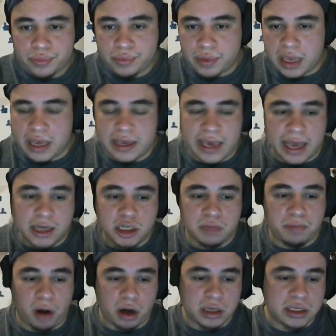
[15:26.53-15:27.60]
engaged in
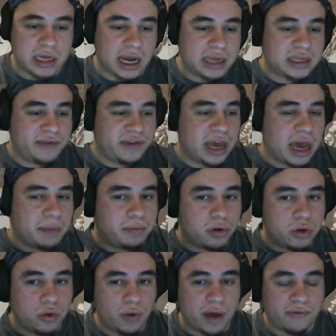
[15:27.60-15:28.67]
partisan activity. I
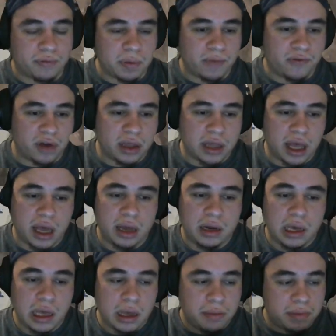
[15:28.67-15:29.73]
pulled away from the front line
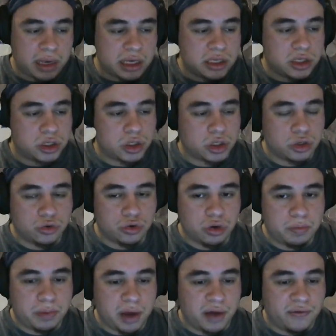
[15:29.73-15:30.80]
because there's a
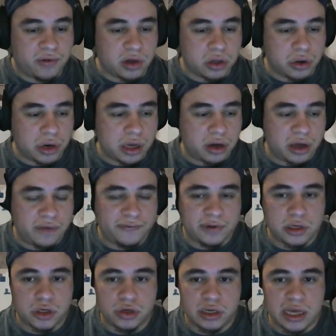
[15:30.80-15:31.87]
group of colonial
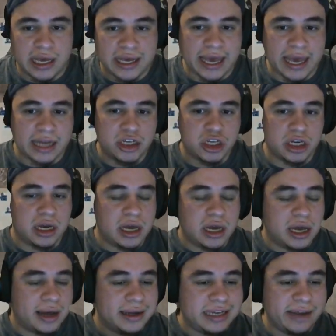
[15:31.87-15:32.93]
infantry engaging
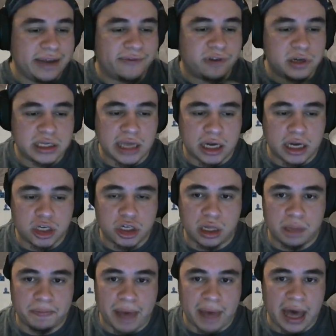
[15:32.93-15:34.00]
a different section of
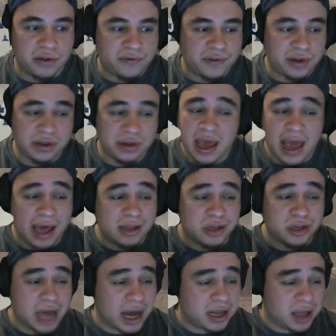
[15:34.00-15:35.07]
the battlefield, and
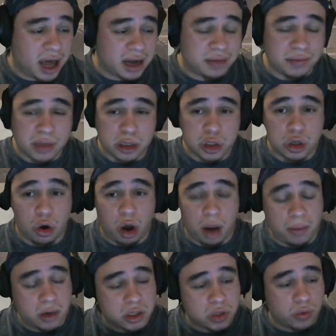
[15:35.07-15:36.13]
there's not a lot of them. There's no
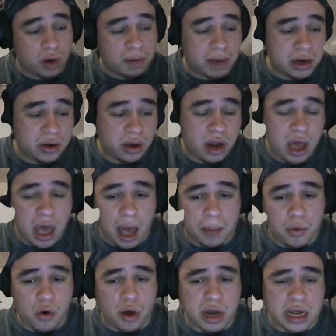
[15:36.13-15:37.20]
armor. So what am I doing?
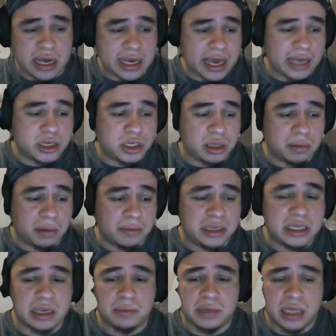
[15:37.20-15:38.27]
I'm going to engage them. Let me
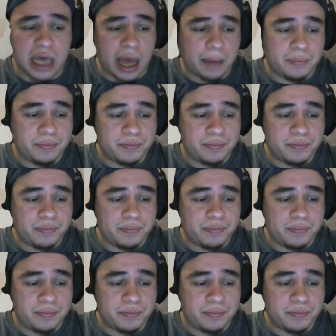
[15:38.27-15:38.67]
skip to that.